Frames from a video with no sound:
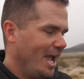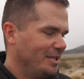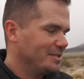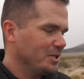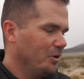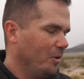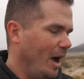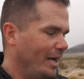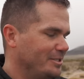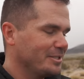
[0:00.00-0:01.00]
And so
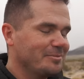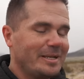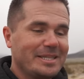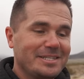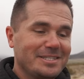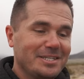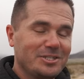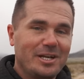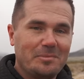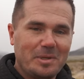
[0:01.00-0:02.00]
I just made the
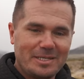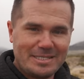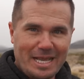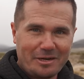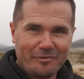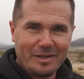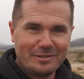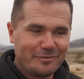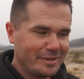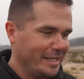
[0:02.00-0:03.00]
decision, I'm going to
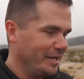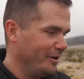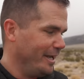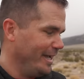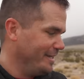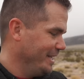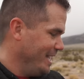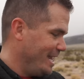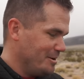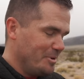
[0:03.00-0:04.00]
sacrifice for the internet,
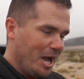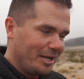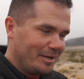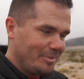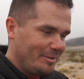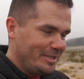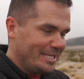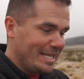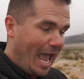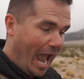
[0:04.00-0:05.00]
and I'm not going to baby
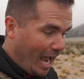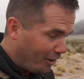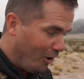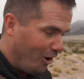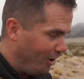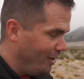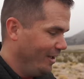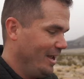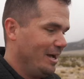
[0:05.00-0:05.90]
this at all.